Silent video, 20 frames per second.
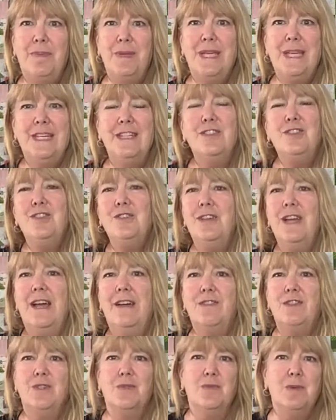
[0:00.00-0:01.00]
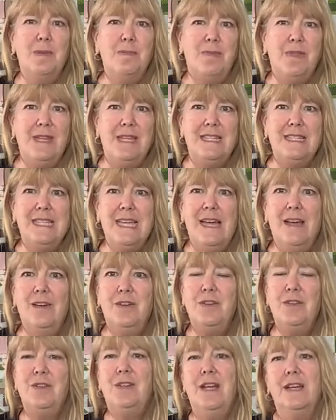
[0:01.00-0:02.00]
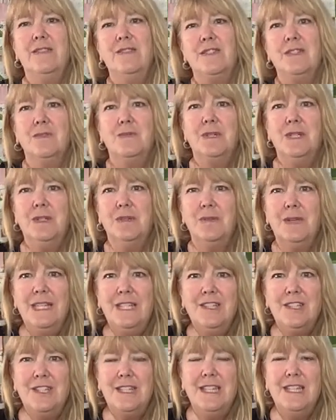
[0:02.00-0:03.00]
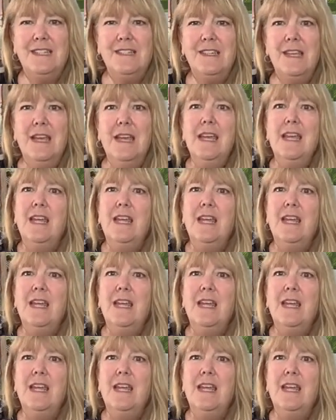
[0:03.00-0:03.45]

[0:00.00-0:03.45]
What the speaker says: because you'd have to rip things out, you'd have to rearrange things.